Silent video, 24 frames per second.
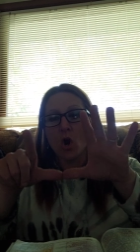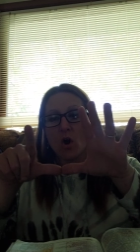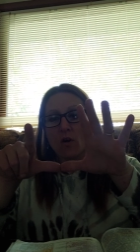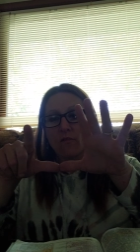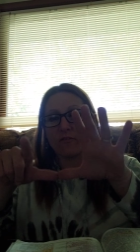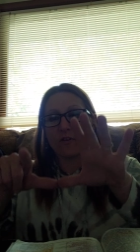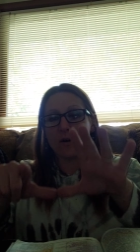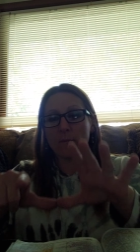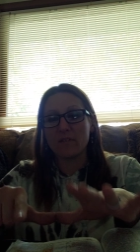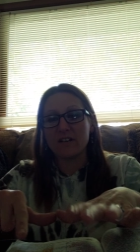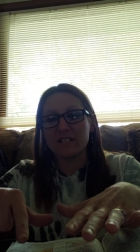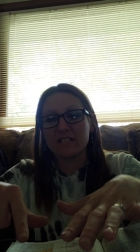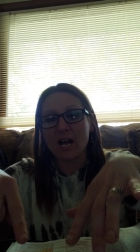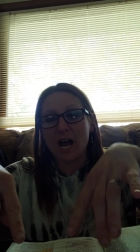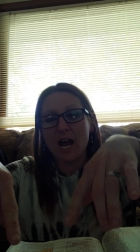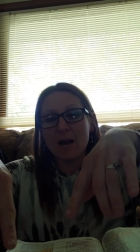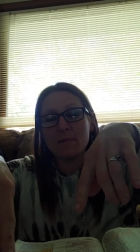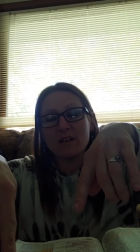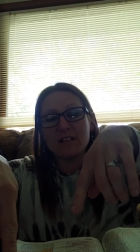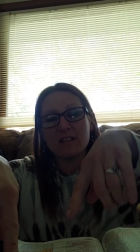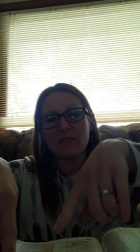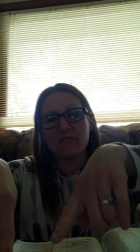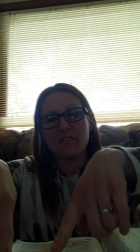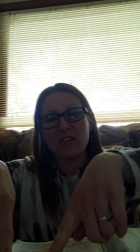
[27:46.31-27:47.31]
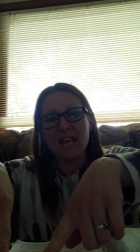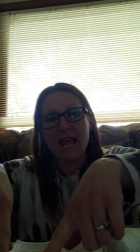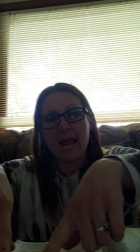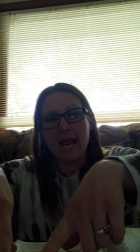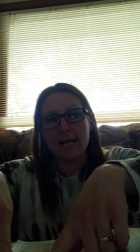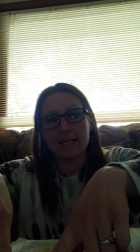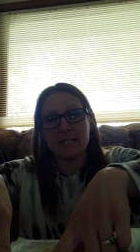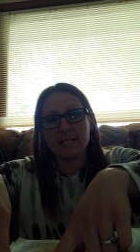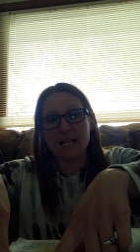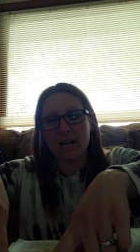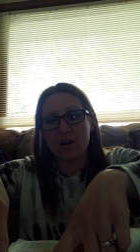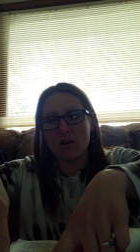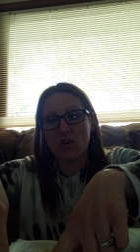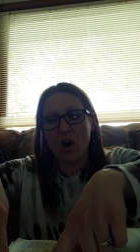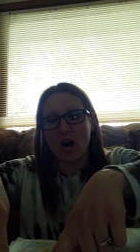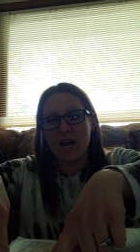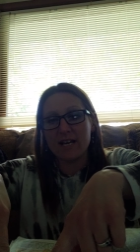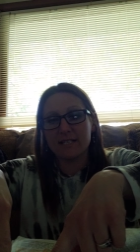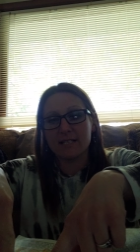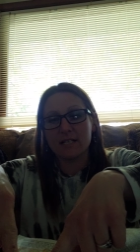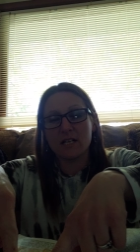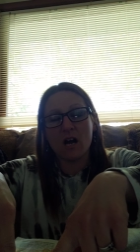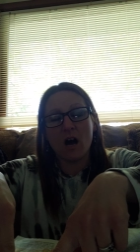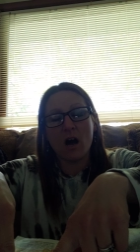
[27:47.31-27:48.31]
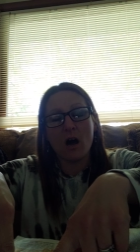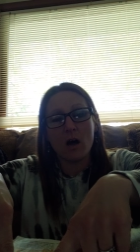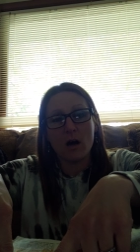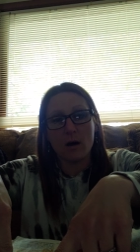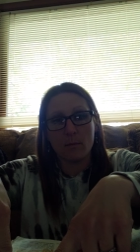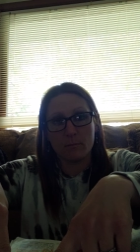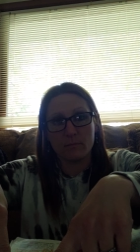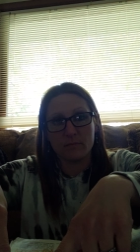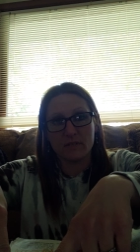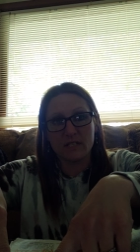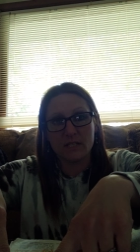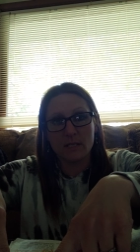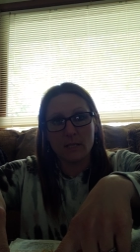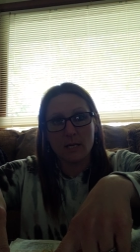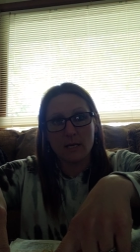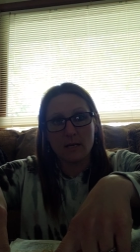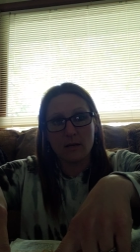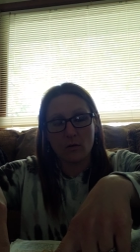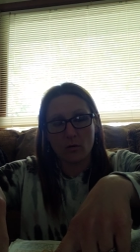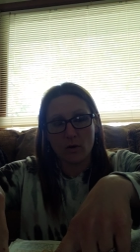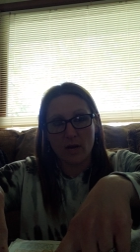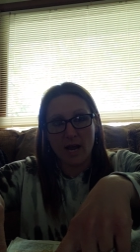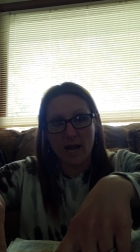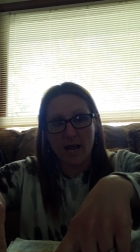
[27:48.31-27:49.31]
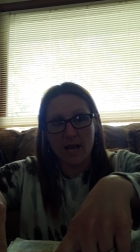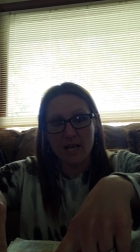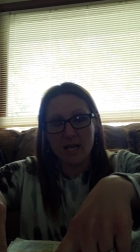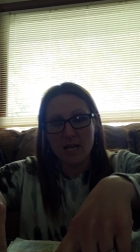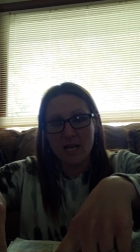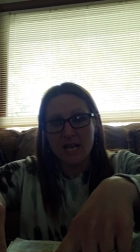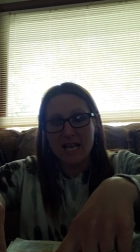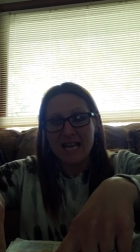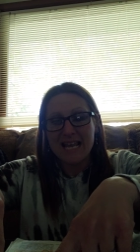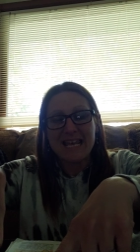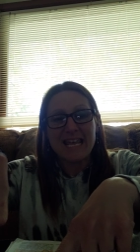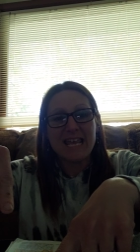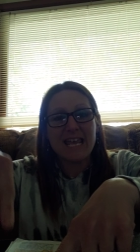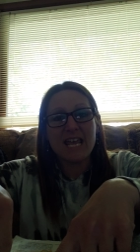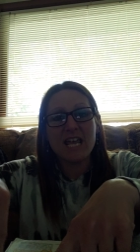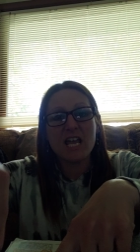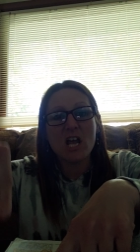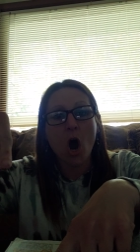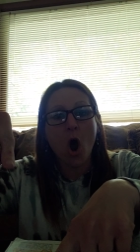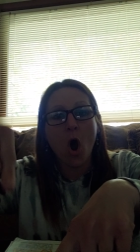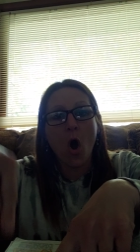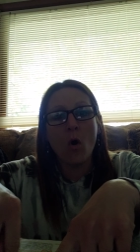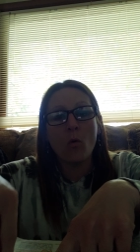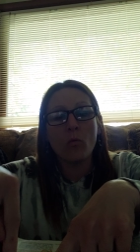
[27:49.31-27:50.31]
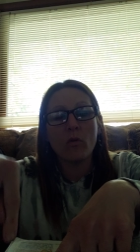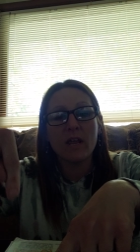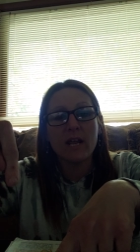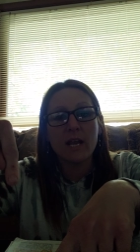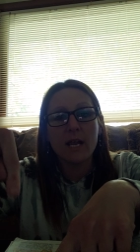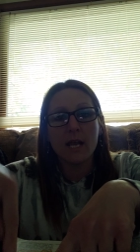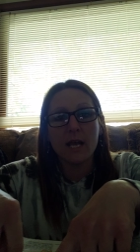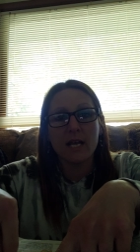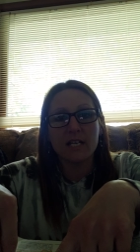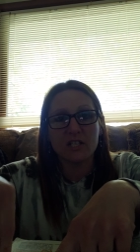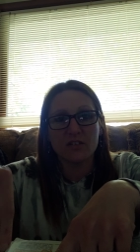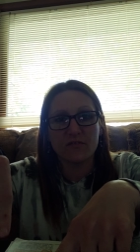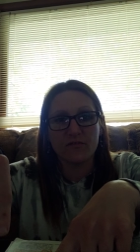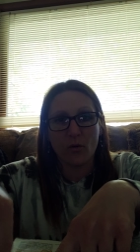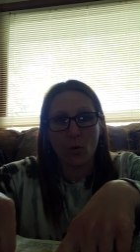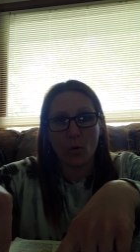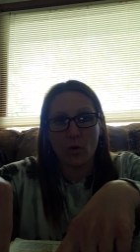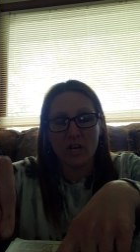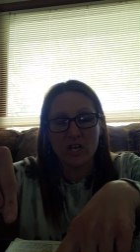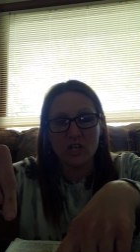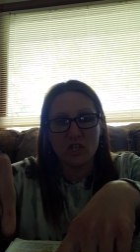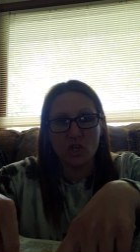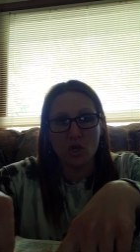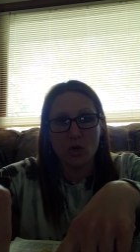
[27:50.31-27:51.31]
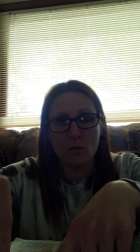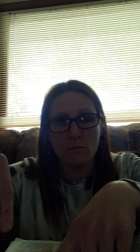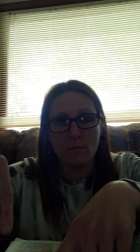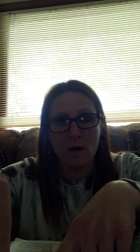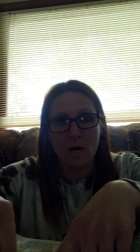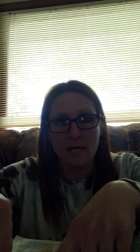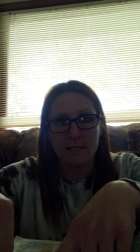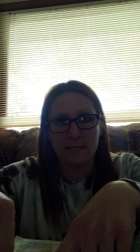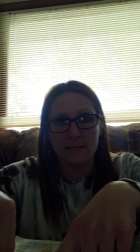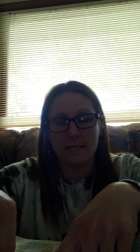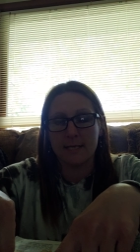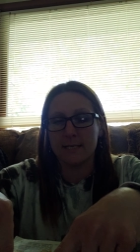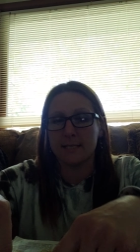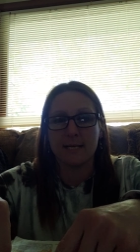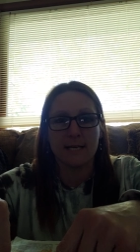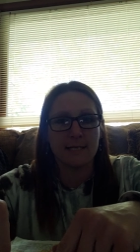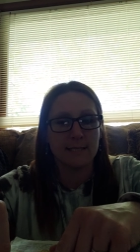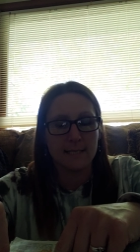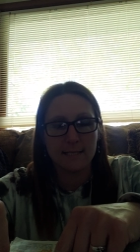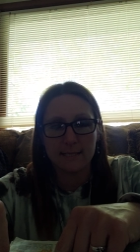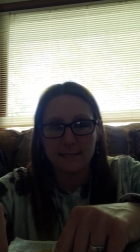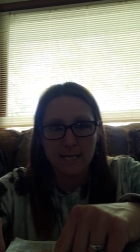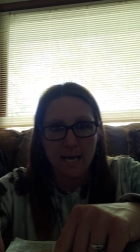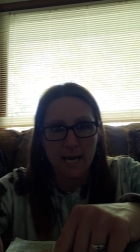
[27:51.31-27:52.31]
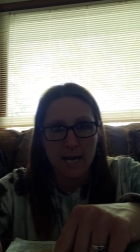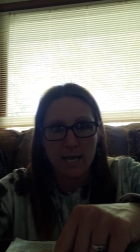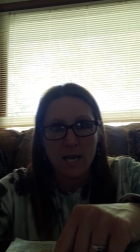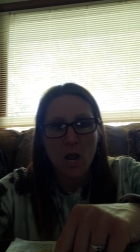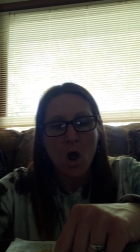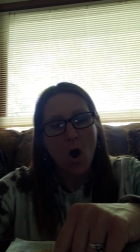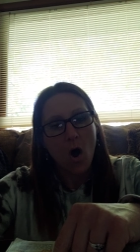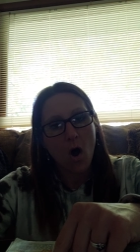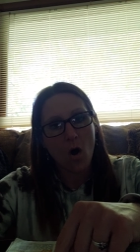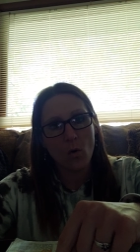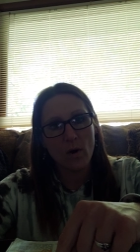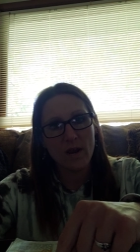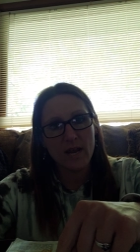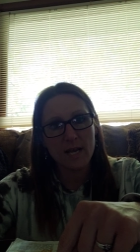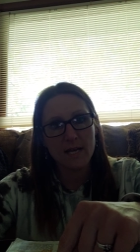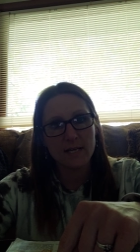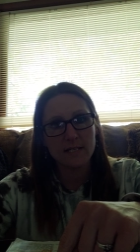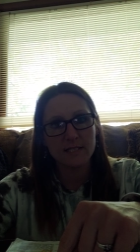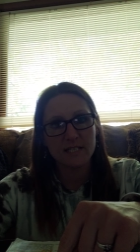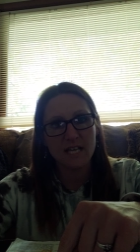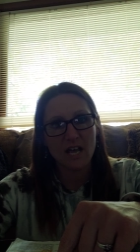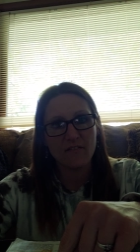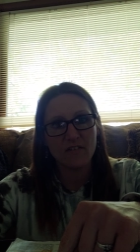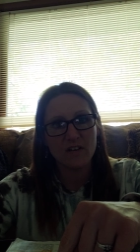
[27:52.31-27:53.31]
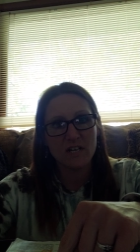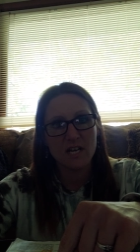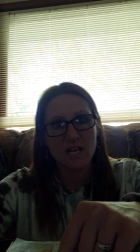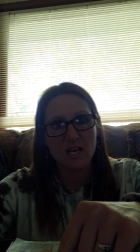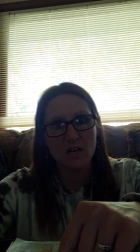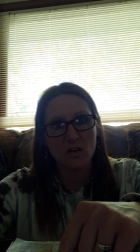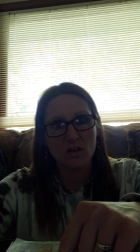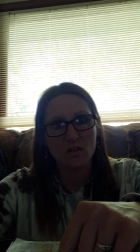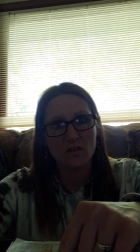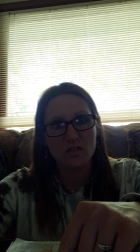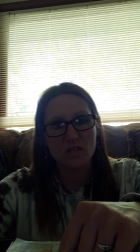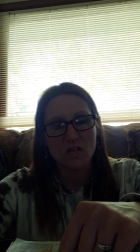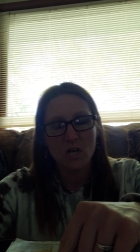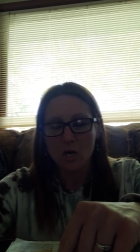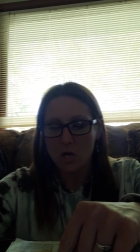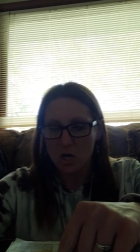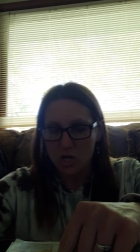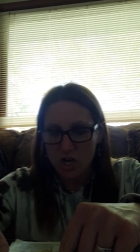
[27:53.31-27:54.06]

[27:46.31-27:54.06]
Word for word: From the timing that the Antichrist comes, okay, he only gets 42 months. It doesn't say, oh, he gets seven years.